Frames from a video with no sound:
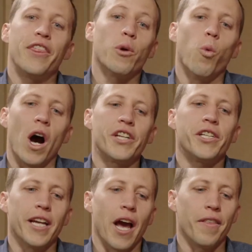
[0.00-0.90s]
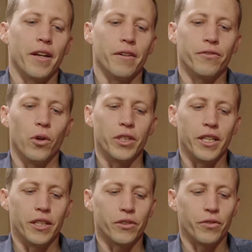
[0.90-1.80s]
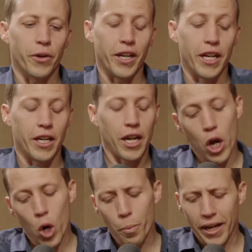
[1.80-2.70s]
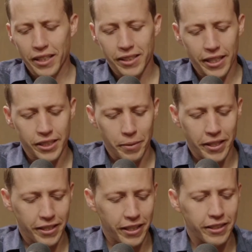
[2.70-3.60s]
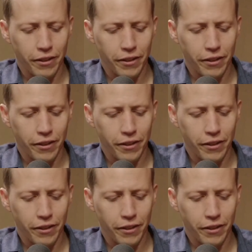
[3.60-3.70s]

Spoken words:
watching how that unfolded is very, and I hope I can say some of the things.